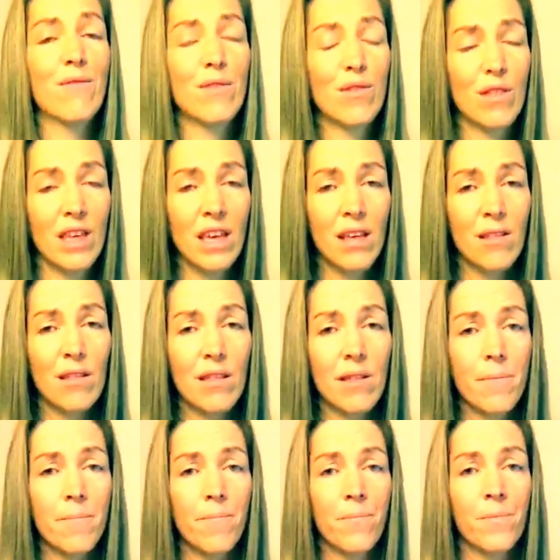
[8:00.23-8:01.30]
for 6.
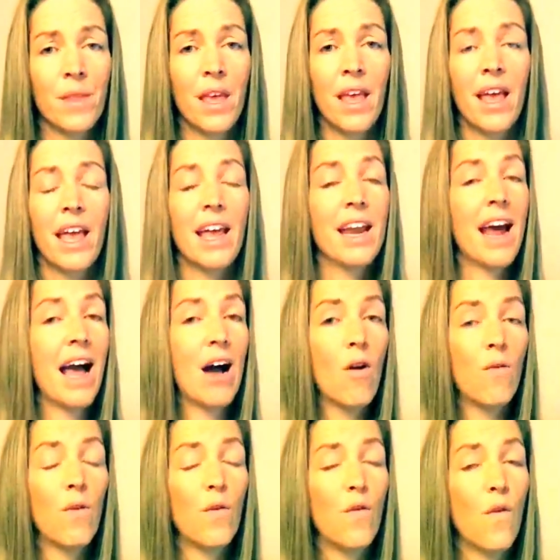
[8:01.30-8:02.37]
Inhale
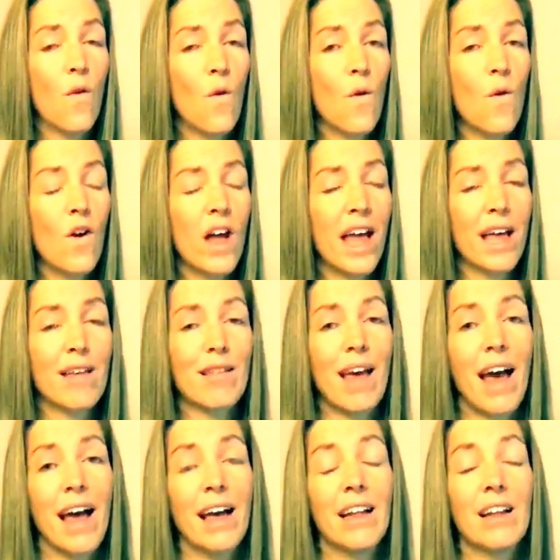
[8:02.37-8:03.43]
for 4,
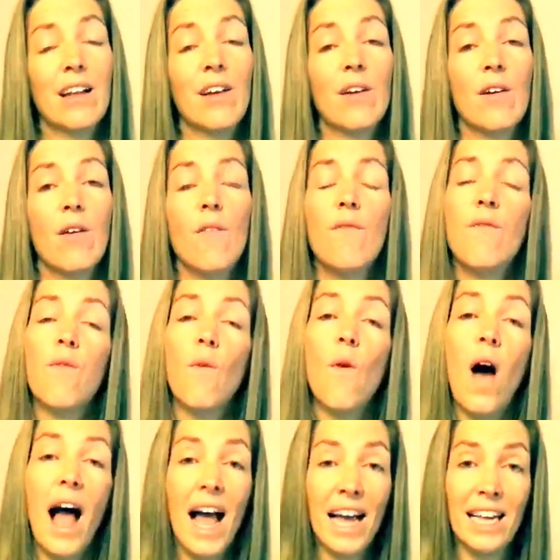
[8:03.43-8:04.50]
exhale
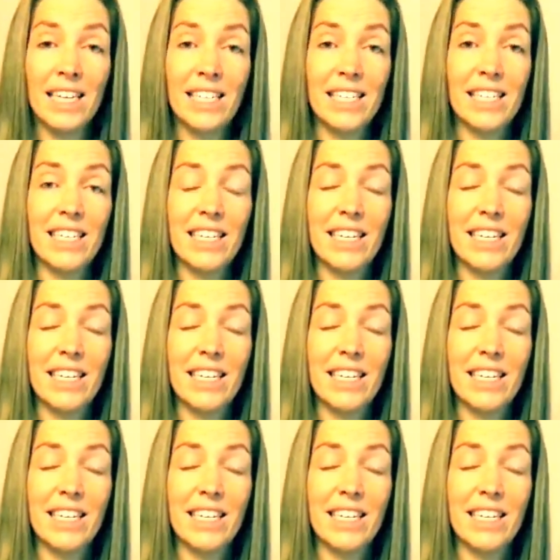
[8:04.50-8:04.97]
for 8.